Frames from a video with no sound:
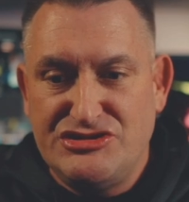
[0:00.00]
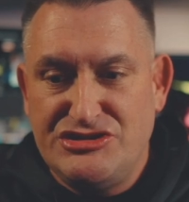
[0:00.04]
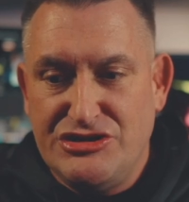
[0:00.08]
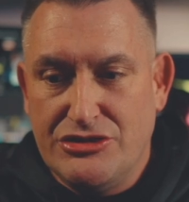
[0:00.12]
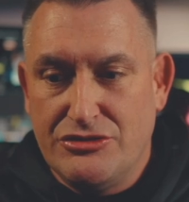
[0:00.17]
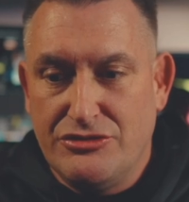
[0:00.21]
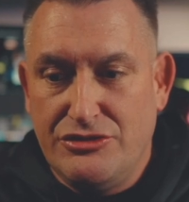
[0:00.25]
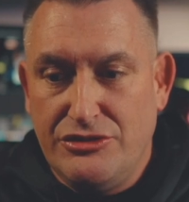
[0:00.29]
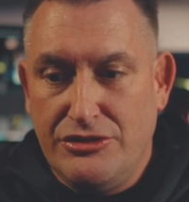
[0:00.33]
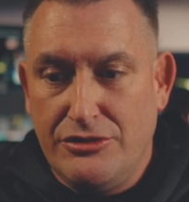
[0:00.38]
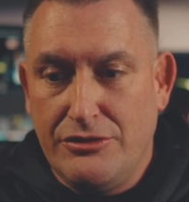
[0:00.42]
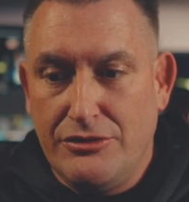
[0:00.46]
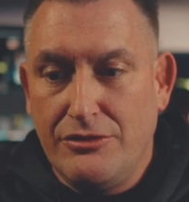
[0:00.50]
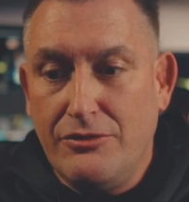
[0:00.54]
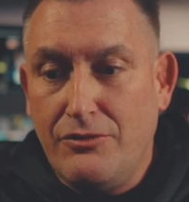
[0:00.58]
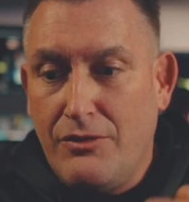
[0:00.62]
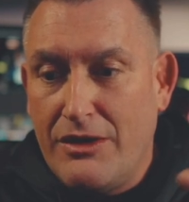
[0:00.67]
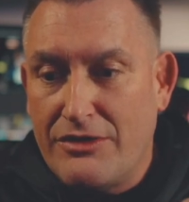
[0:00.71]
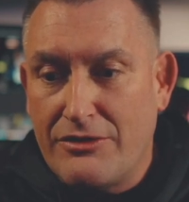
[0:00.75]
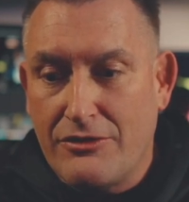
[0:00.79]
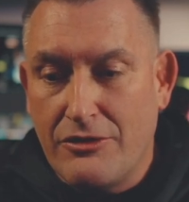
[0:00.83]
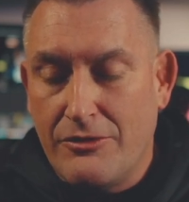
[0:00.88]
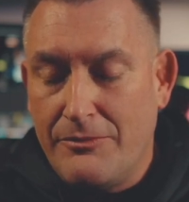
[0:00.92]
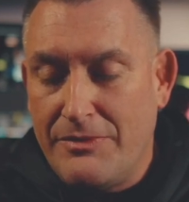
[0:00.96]
this year new,
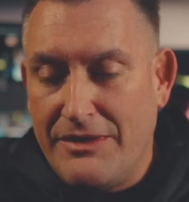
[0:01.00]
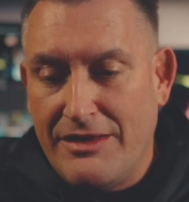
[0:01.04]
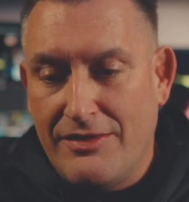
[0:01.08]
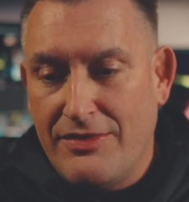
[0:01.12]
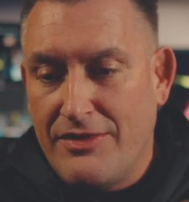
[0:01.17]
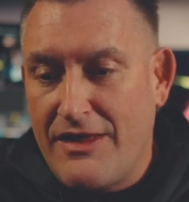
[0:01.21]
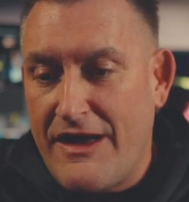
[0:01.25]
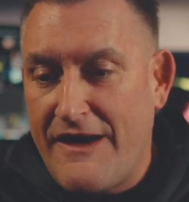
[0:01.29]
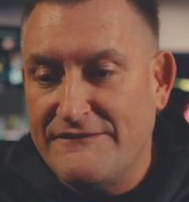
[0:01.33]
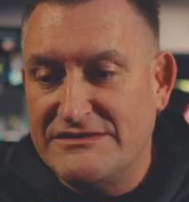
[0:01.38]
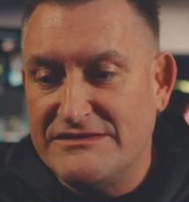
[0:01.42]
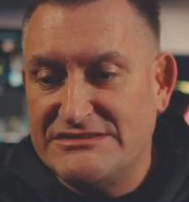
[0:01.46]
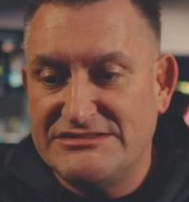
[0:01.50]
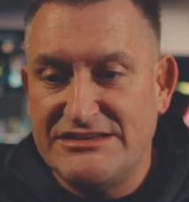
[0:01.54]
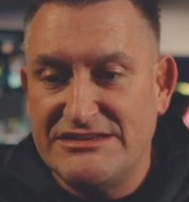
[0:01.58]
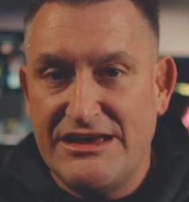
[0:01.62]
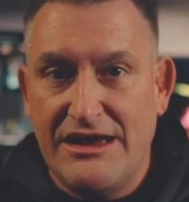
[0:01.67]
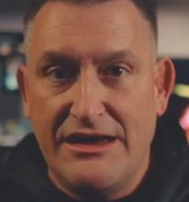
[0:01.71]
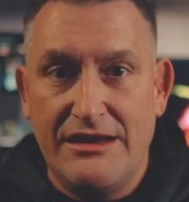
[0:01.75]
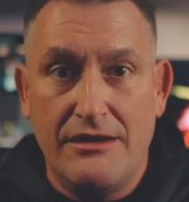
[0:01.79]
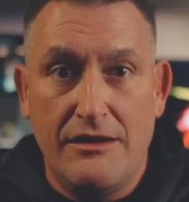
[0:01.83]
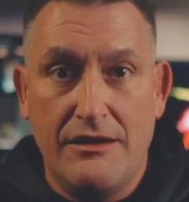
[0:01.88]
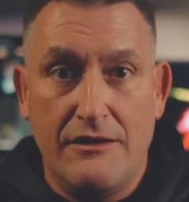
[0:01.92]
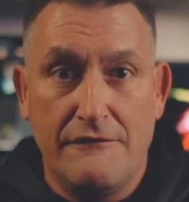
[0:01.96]
whether it be a live
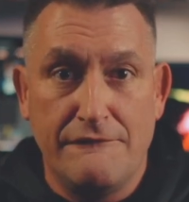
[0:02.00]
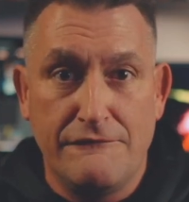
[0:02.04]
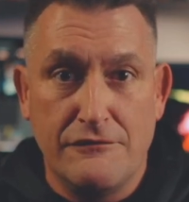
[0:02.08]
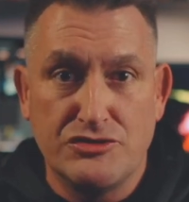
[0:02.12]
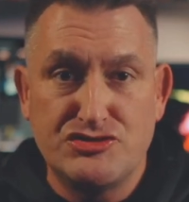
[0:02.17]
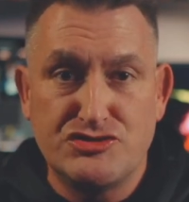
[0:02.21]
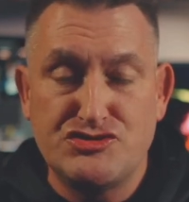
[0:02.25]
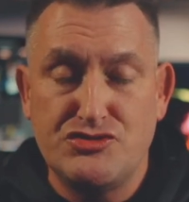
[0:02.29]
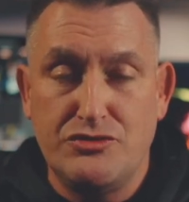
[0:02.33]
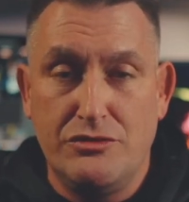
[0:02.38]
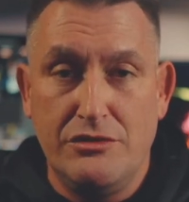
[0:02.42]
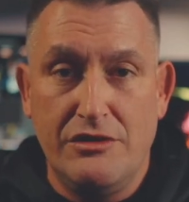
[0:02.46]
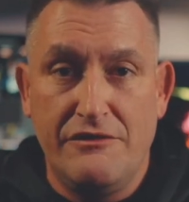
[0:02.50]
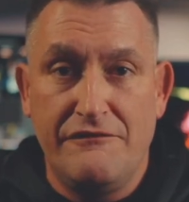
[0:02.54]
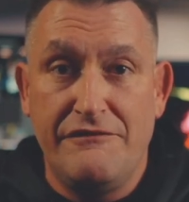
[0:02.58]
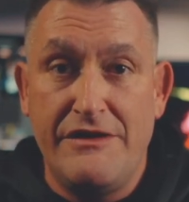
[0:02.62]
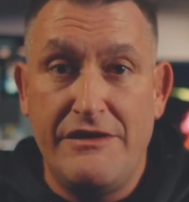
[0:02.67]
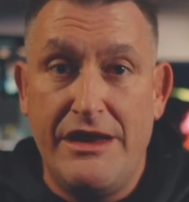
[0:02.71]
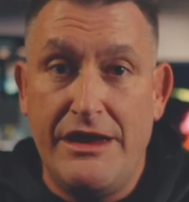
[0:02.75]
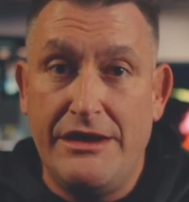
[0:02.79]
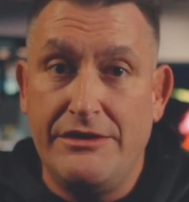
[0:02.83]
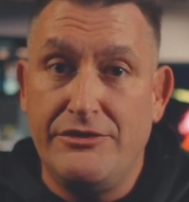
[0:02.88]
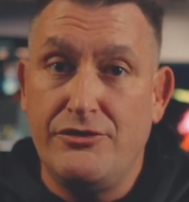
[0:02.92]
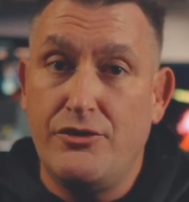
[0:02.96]
set, a virtual
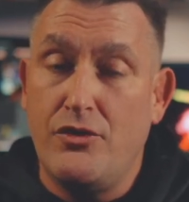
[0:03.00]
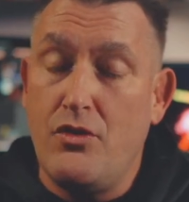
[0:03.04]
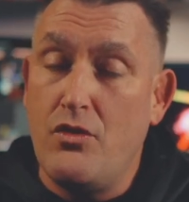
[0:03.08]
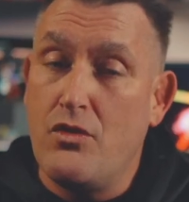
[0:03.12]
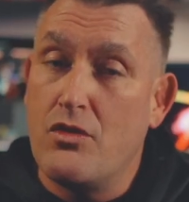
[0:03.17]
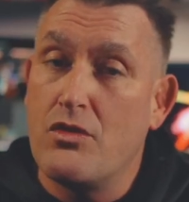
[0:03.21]
event,